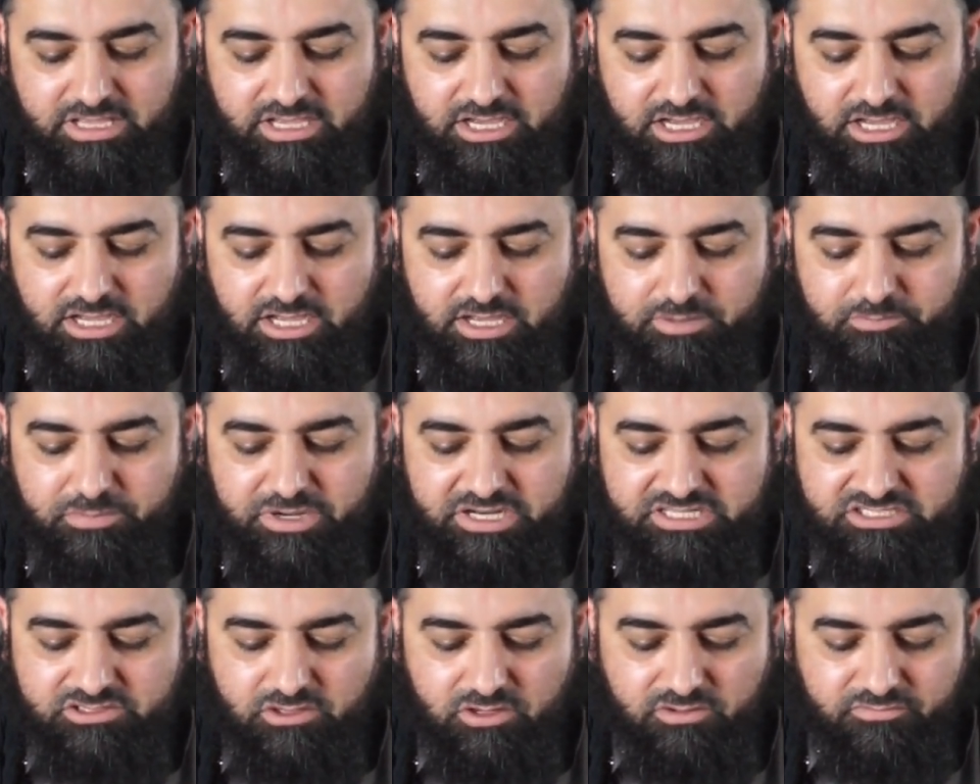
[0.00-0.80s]
Uh,
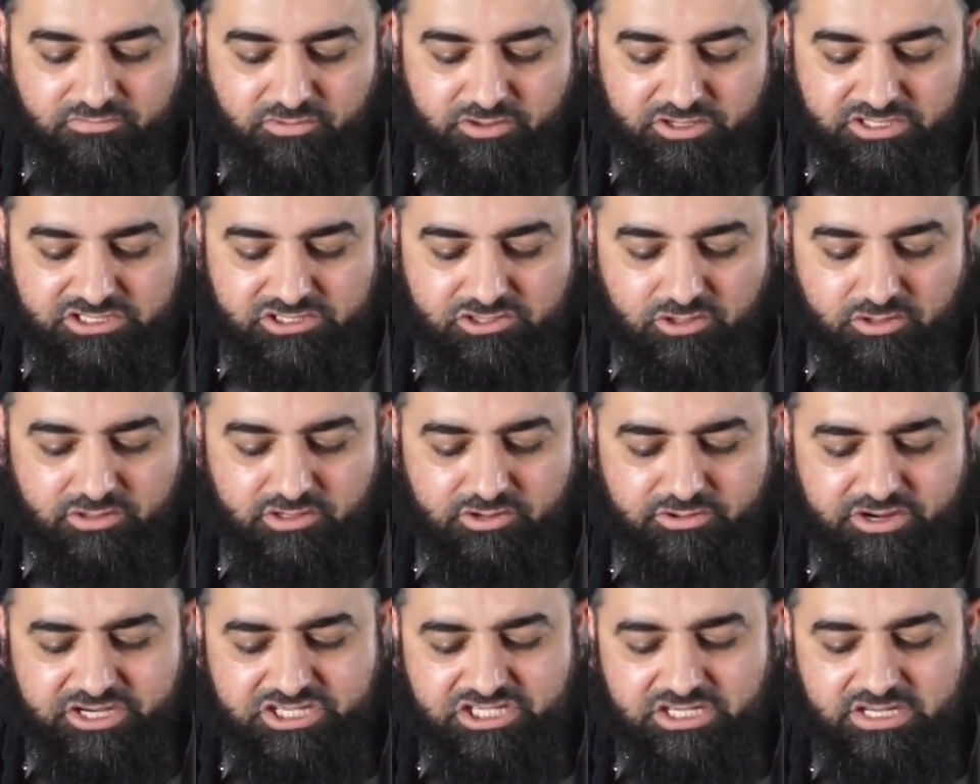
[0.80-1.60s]
but it's not a very strong
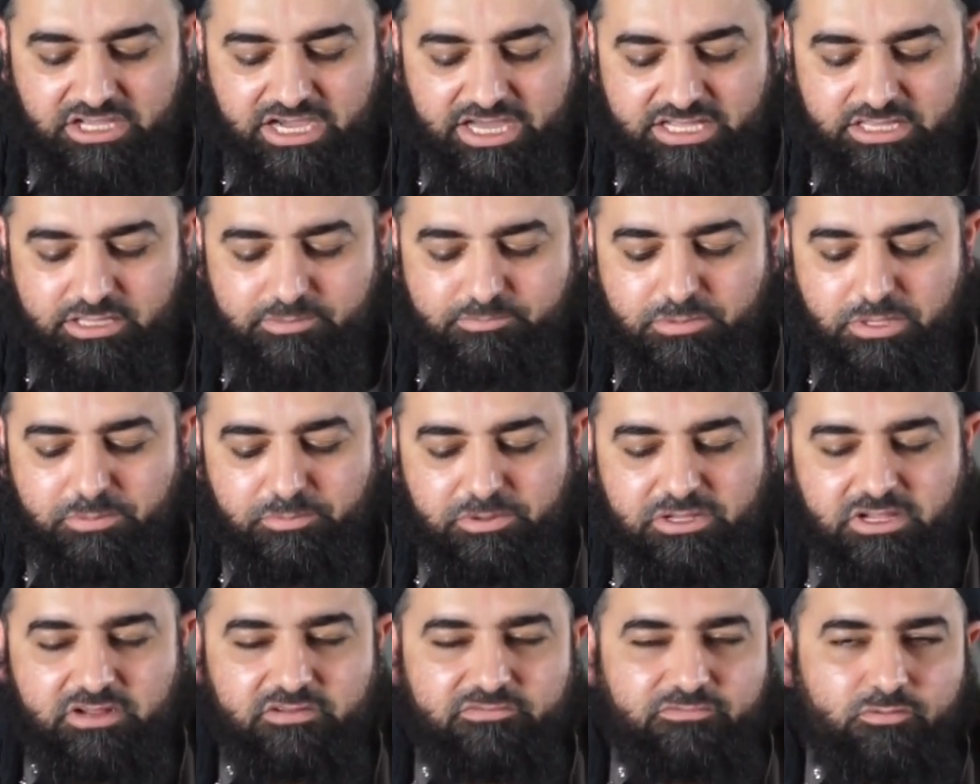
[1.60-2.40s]
narration. Other
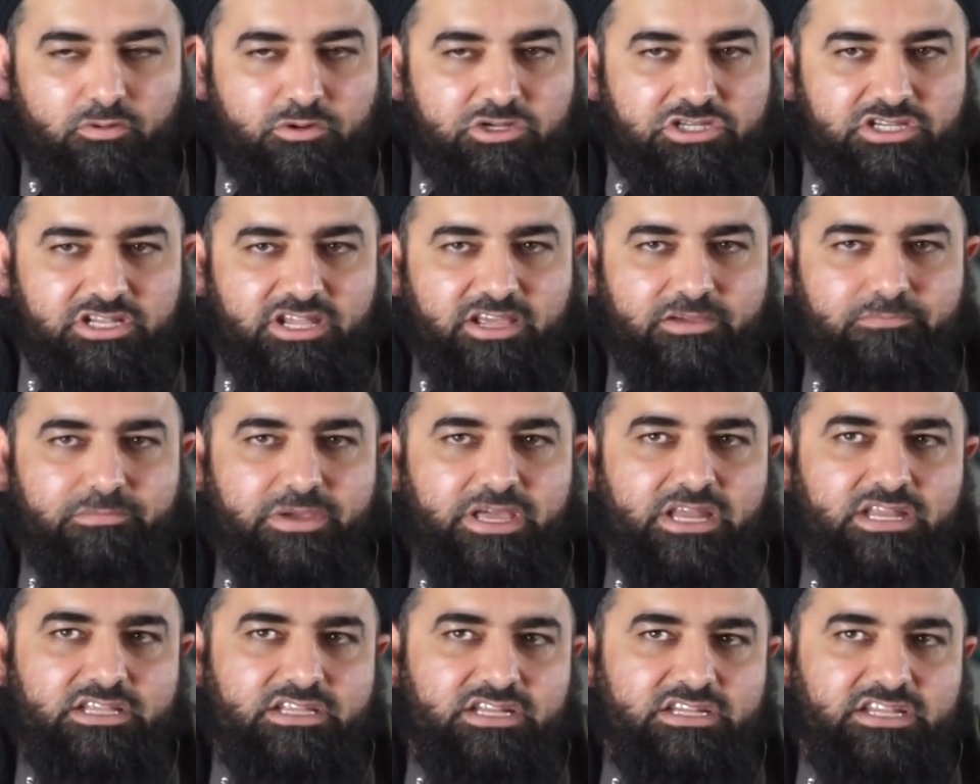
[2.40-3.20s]
people, unfortunately, have
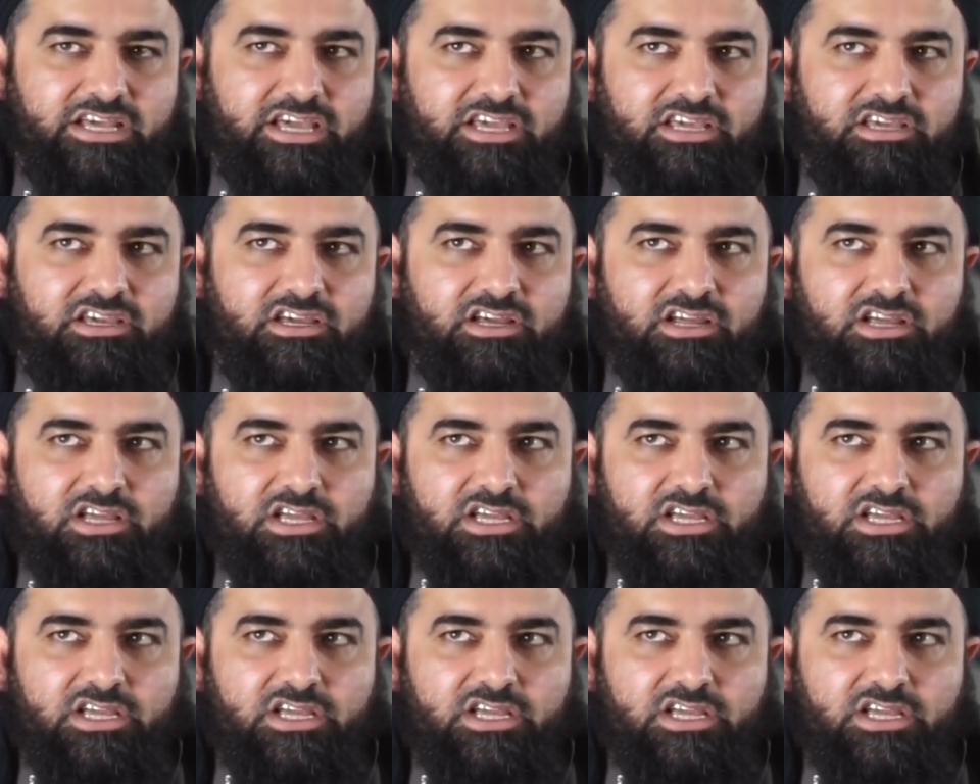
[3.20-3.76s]
made it a day.